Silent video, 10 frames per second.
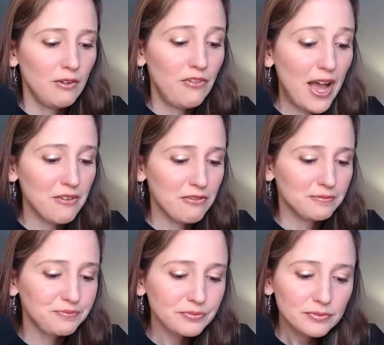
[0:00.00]

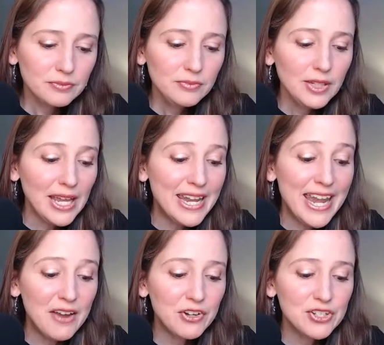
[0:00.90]
5,
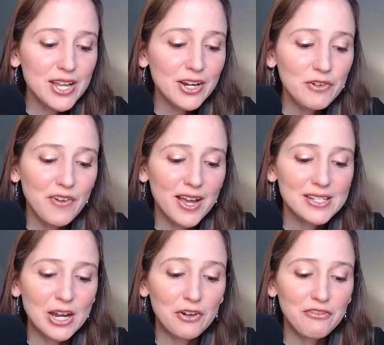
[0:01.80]
never
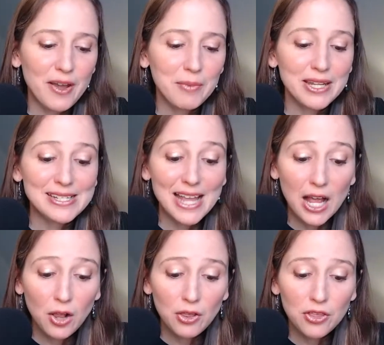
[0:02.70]
sacrifice our family's
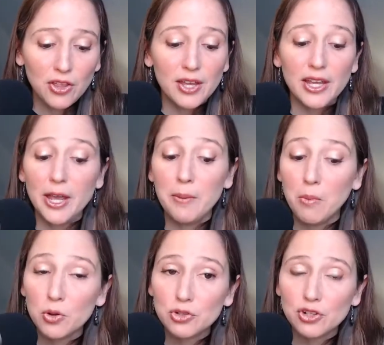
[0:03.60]
health,
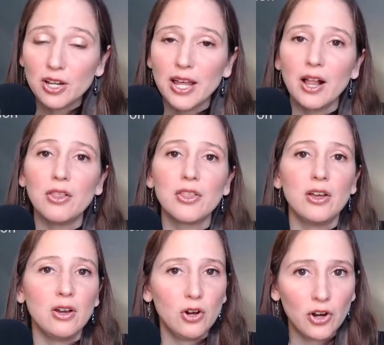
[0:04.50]
emotional
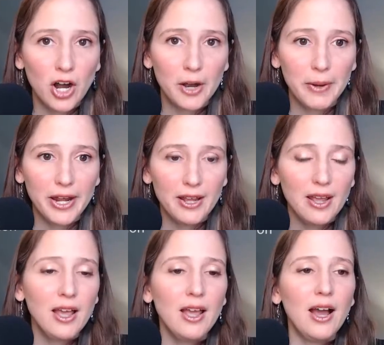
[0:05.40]
health, or harmony.